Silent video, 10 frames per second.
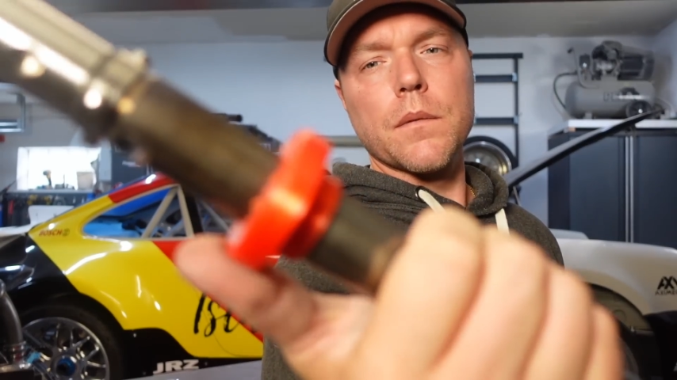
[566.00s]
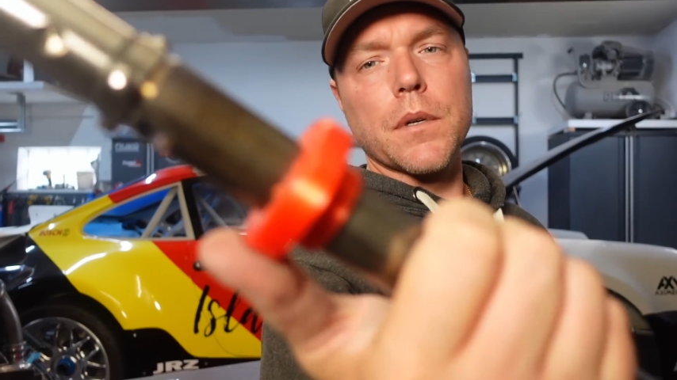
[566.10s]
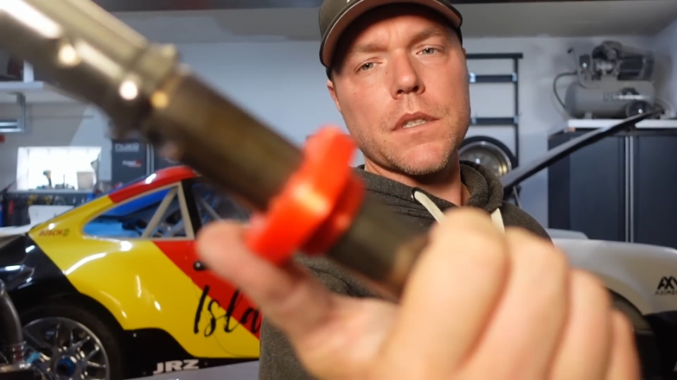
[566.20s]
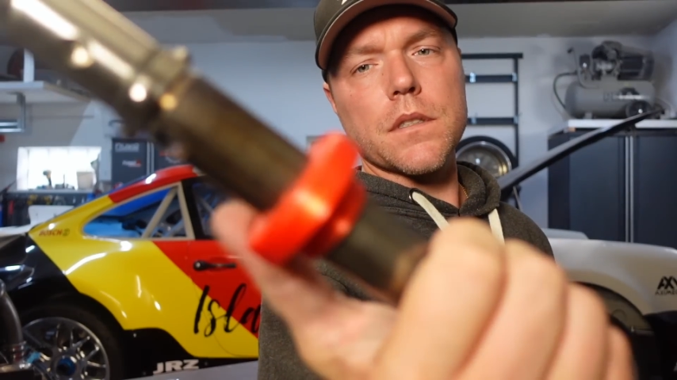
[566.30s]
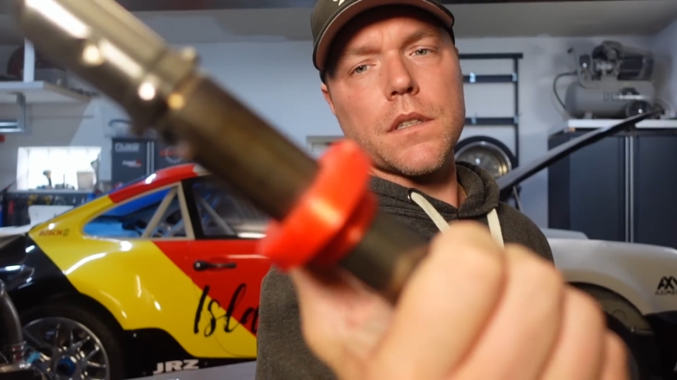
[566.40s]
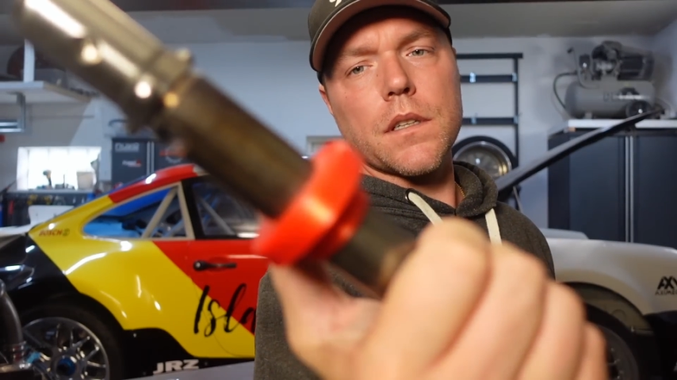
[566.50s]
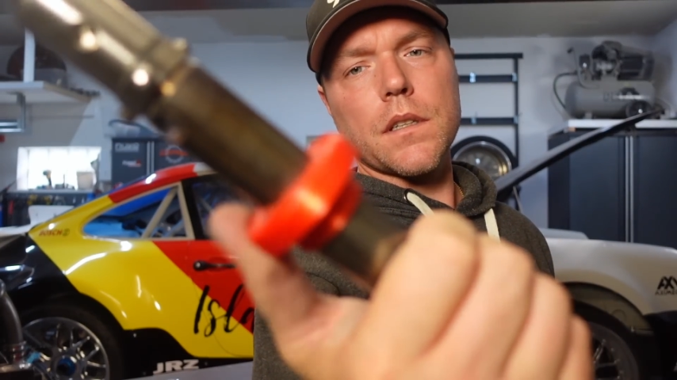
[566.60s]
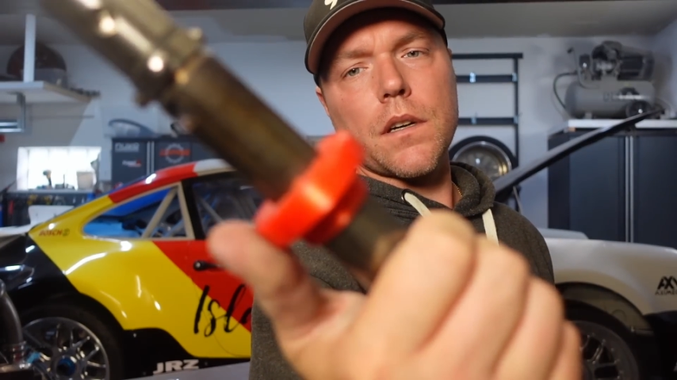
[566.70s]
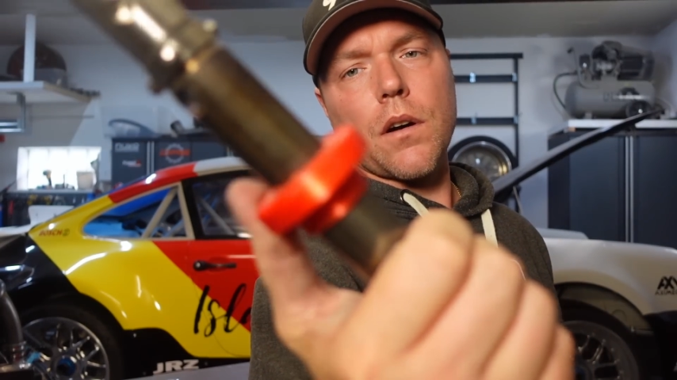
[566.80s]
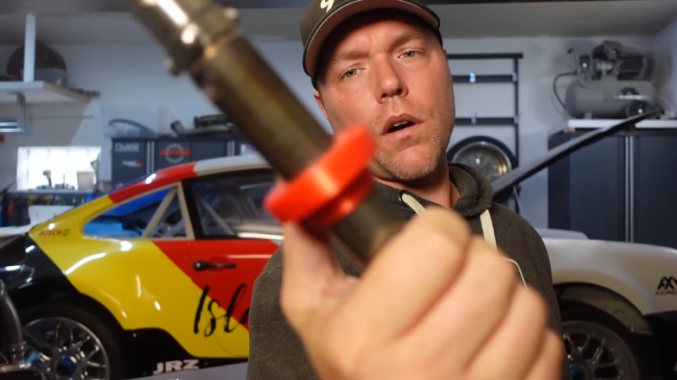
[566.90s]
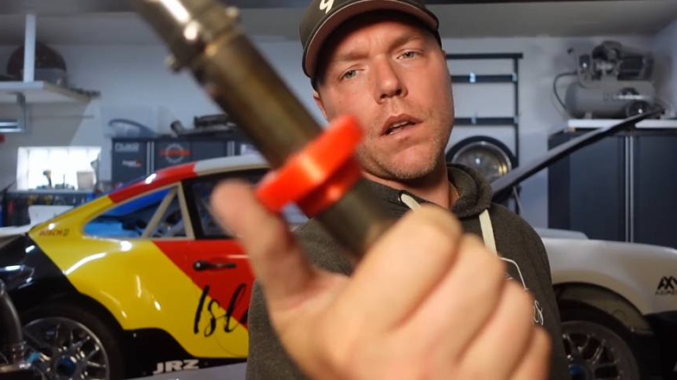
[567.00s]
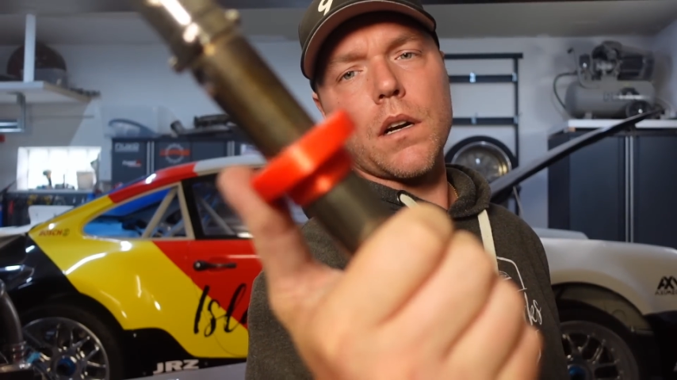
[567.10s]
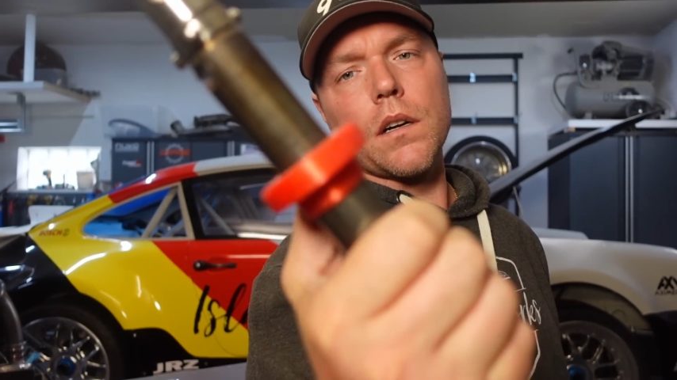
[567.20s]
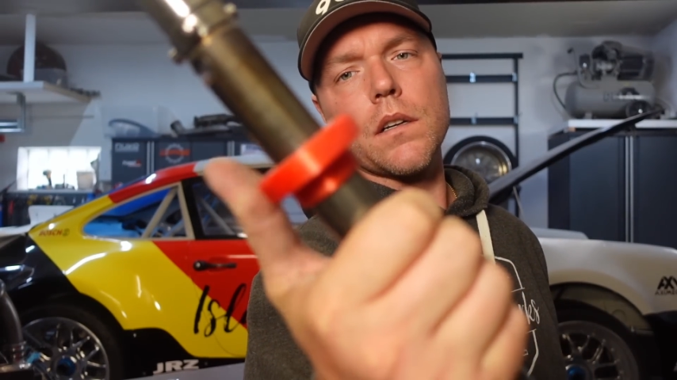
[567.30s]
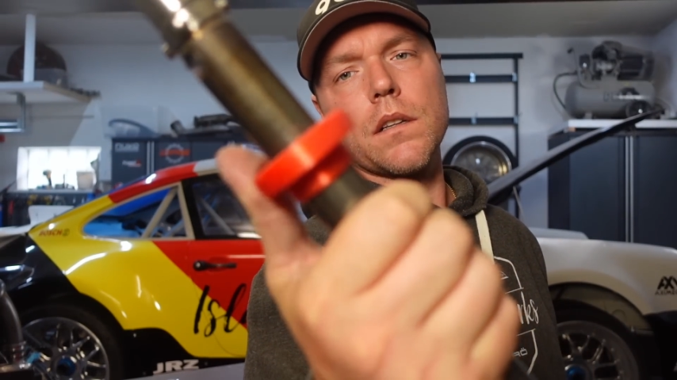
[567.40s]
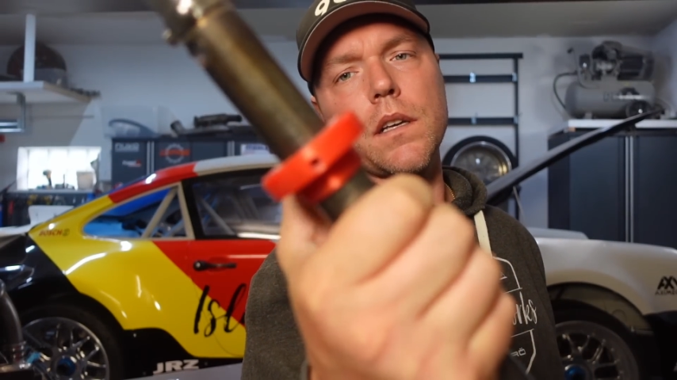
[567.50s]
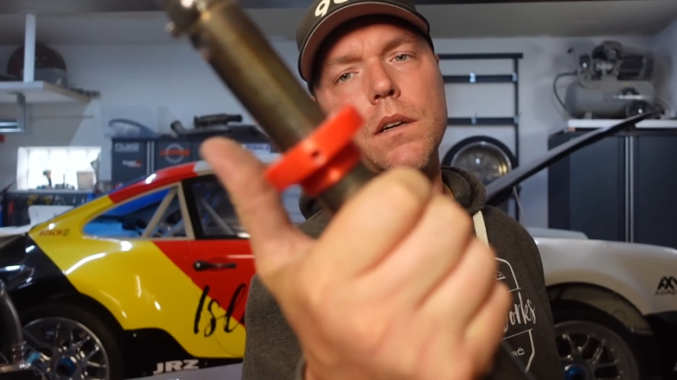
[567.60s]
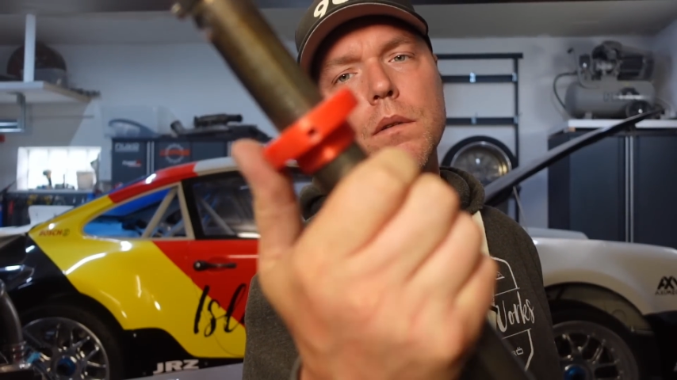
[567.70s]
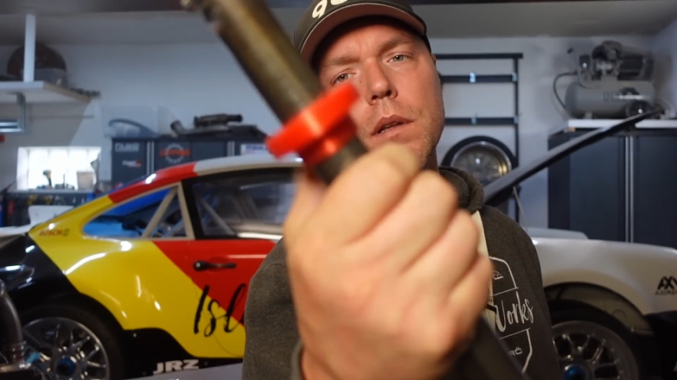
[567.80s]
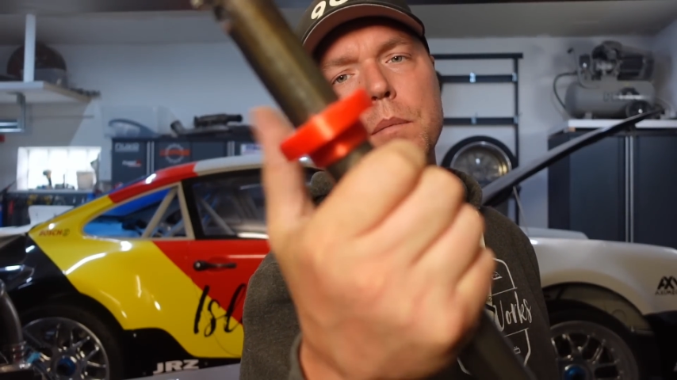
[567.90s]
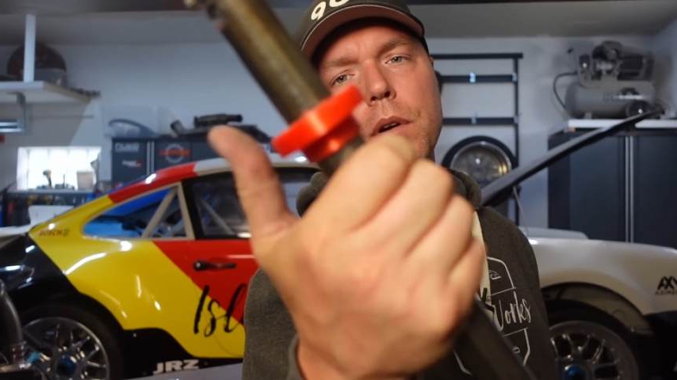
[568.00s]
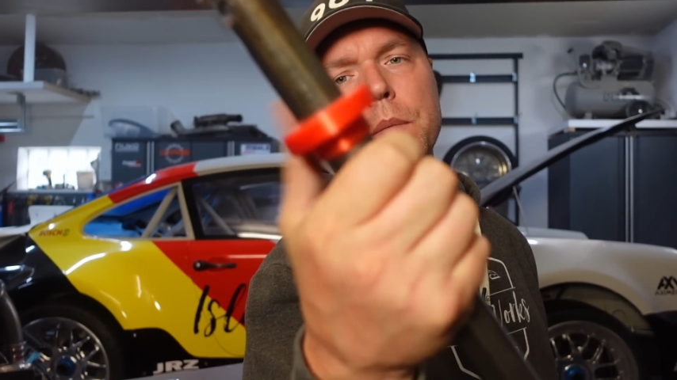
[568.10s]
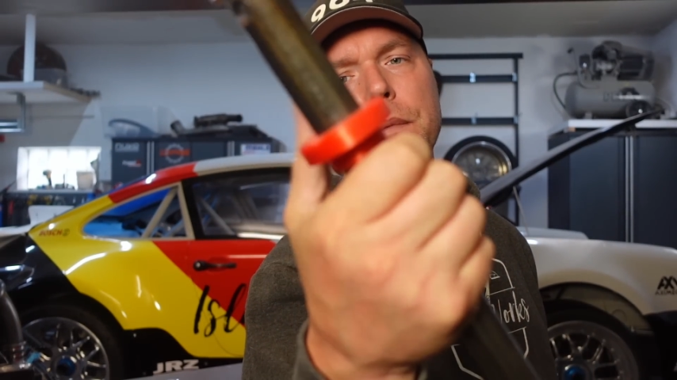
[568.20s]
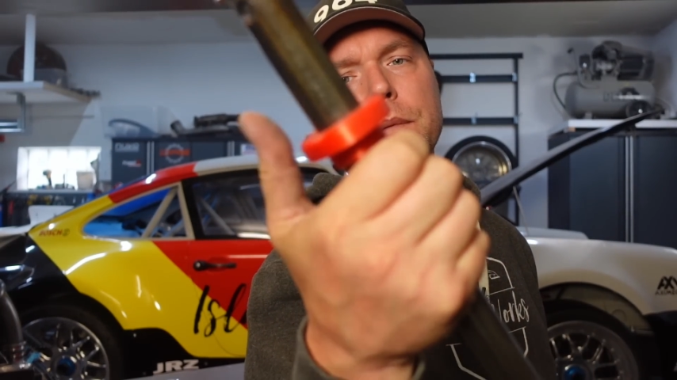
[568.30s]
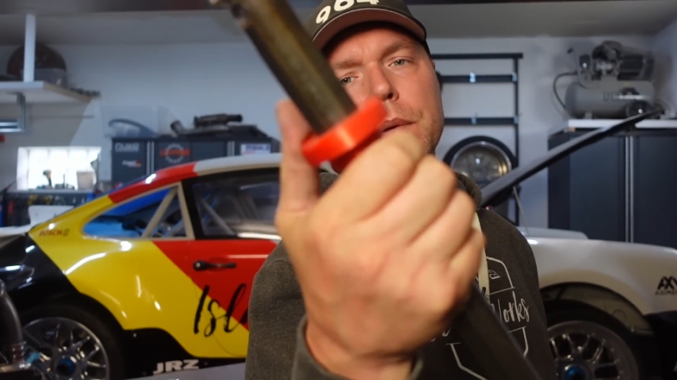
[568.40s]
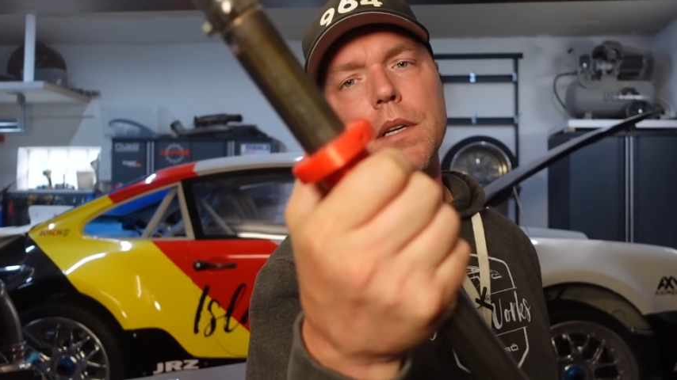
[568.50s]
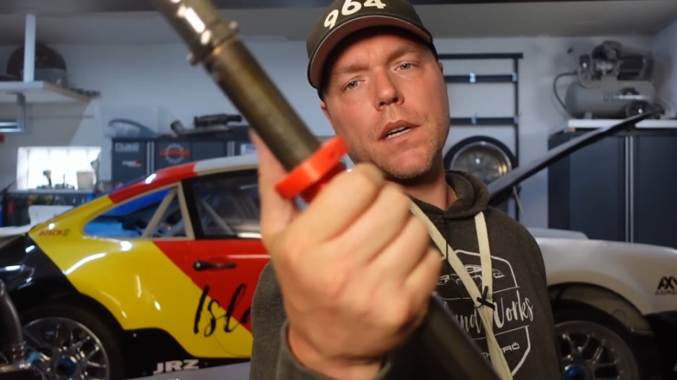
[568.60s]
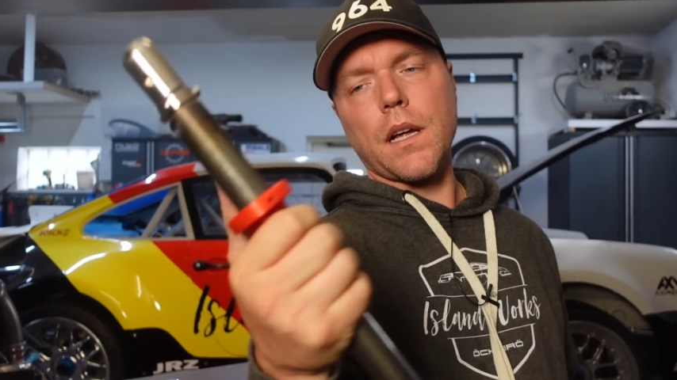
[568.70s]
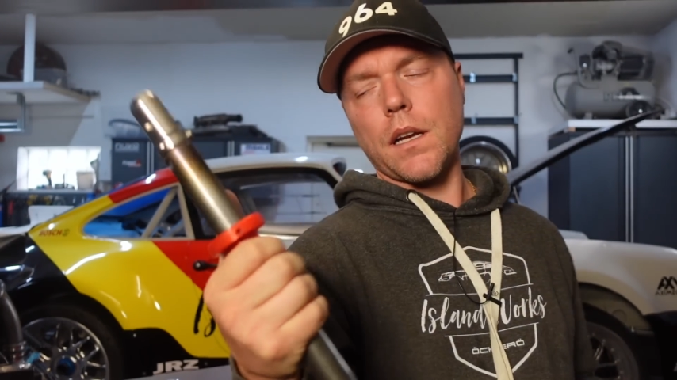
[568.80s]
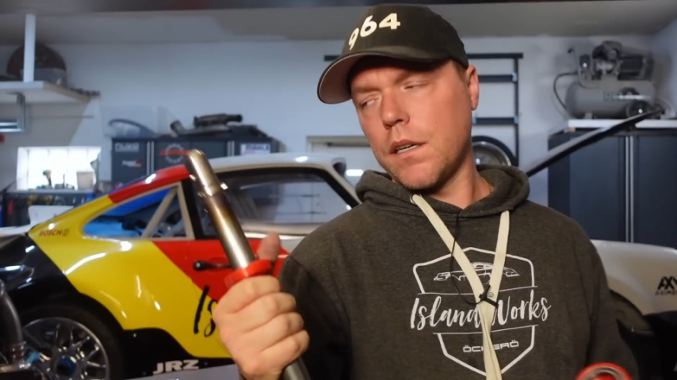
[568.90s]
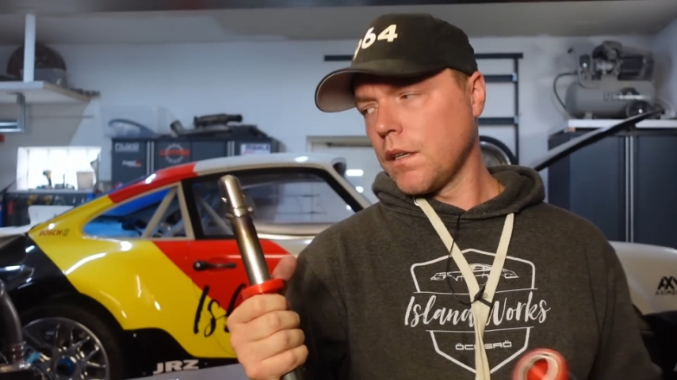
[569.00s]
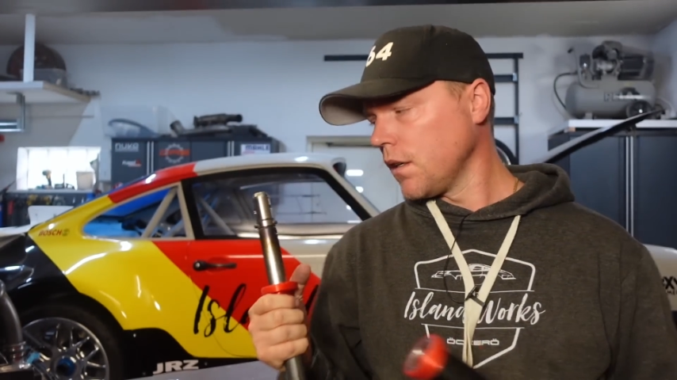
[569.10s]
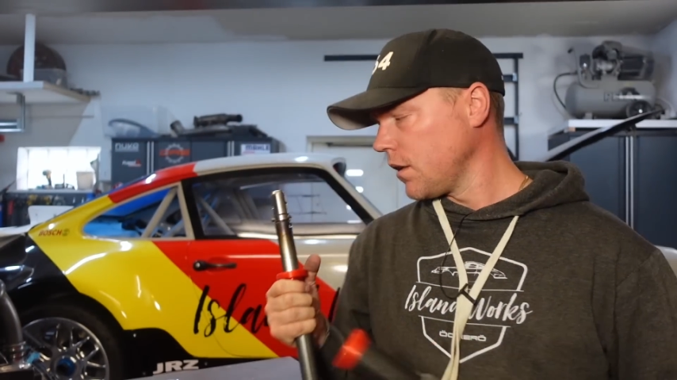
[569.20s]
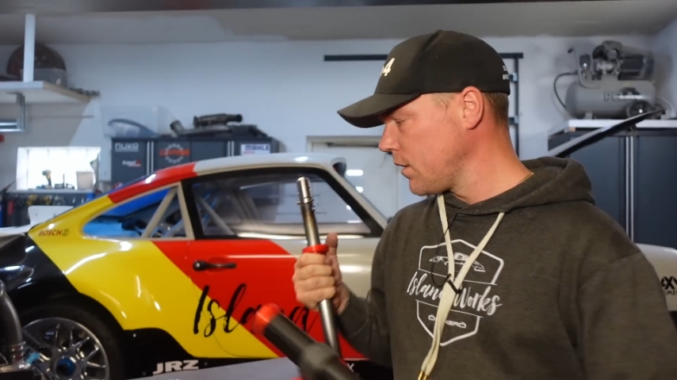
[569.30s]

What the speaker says: which the collar, the only purpose with the collar,